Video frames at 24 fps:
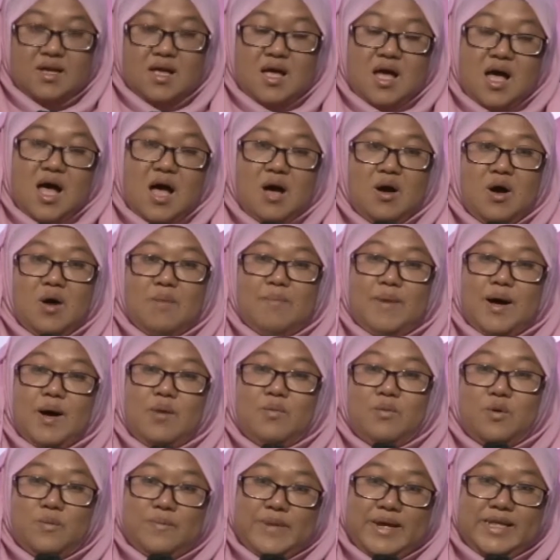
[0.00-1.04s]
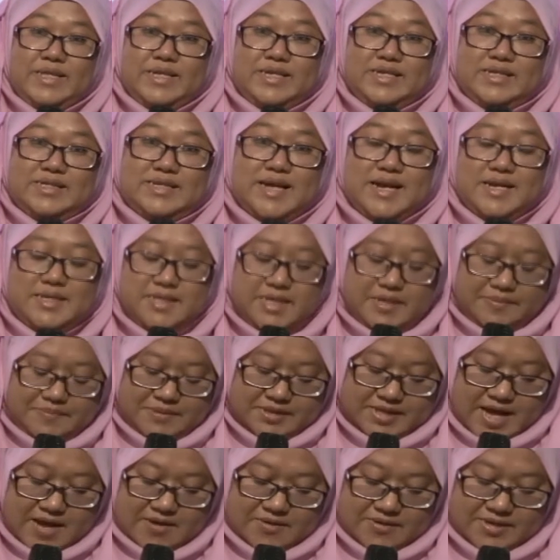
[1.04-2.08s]
How about women inside deep
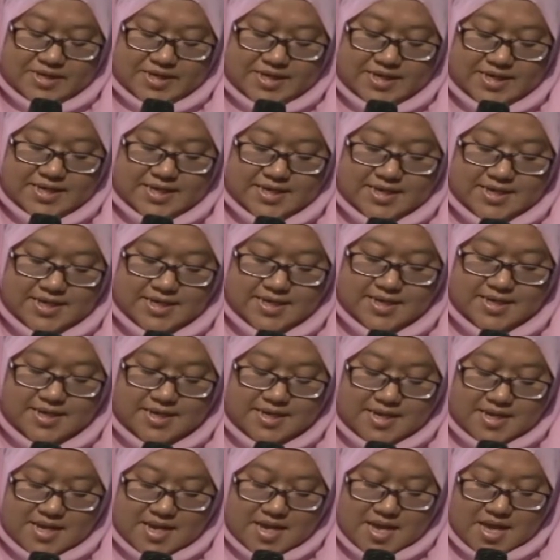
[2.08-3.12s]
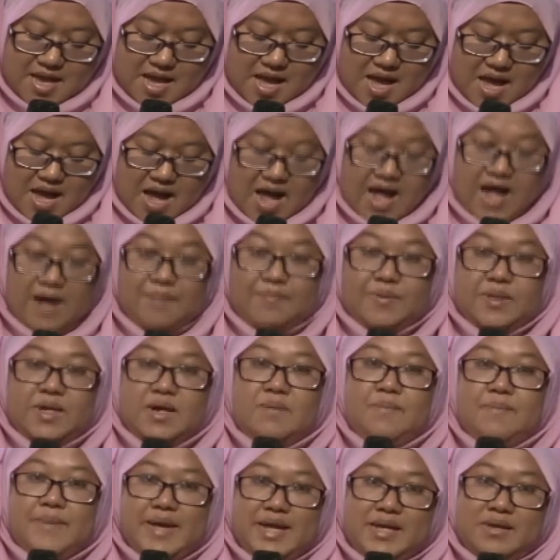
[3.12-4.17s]
south?
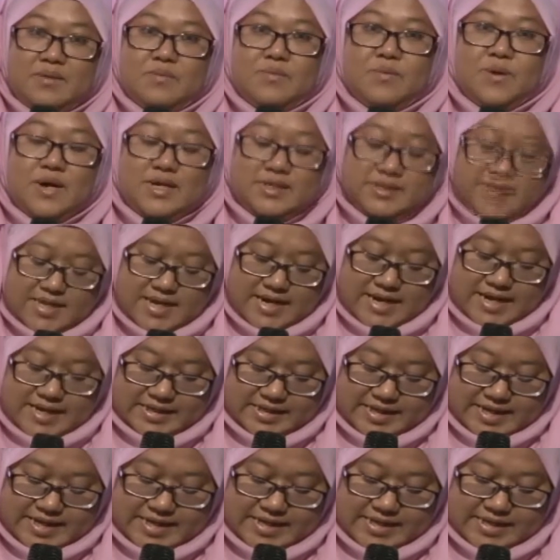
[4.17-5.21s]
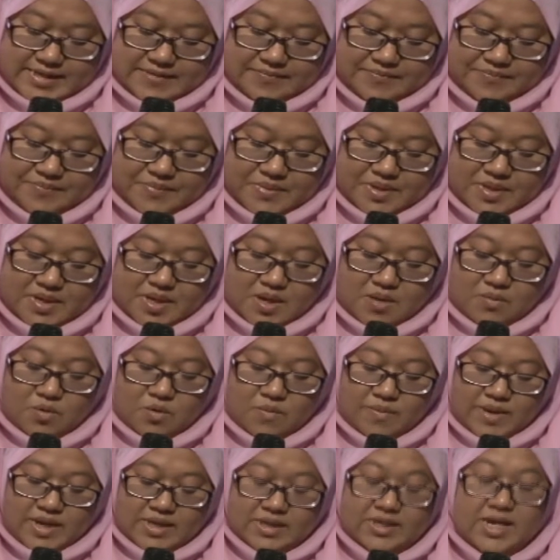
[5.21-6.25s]
After men was arrested,
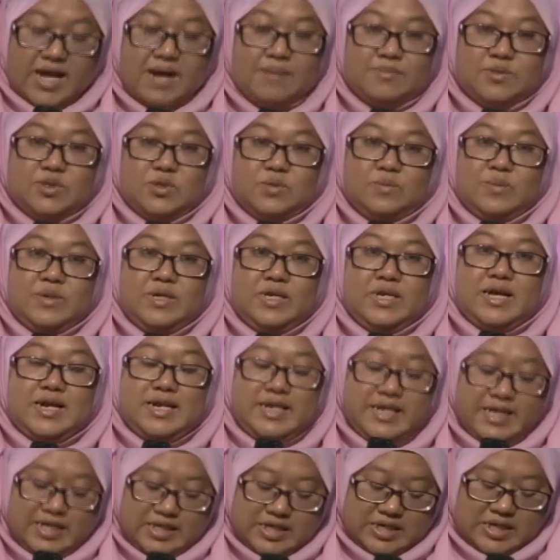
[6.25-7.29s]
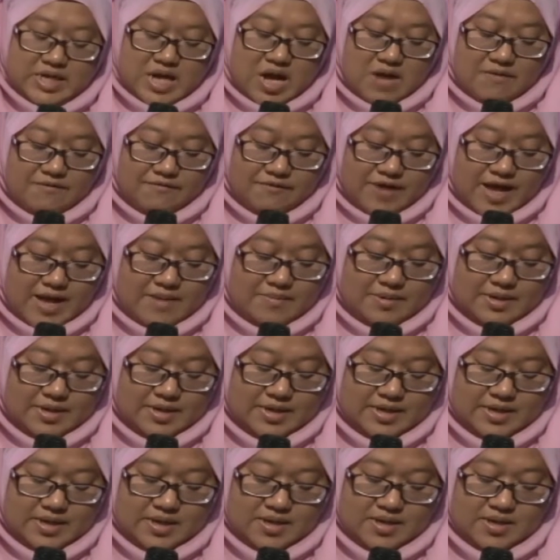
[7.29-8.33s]
women come to be a leader of
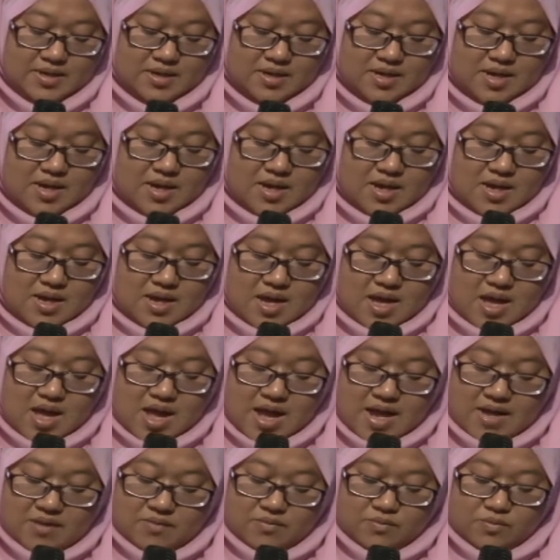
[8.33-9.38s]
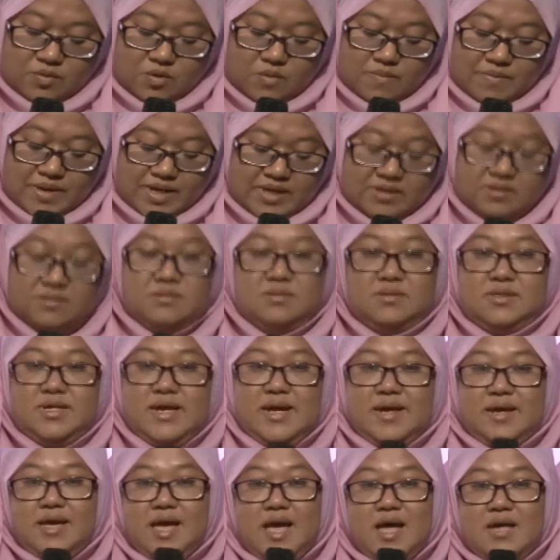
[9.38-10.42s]
family, and women
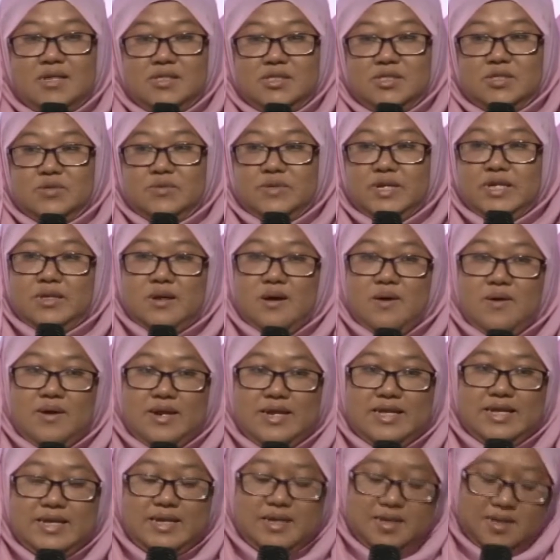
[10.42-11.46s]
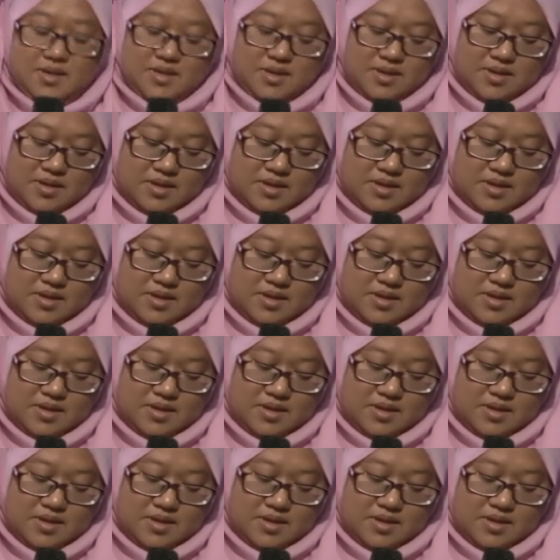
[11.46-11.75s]
take care of children only.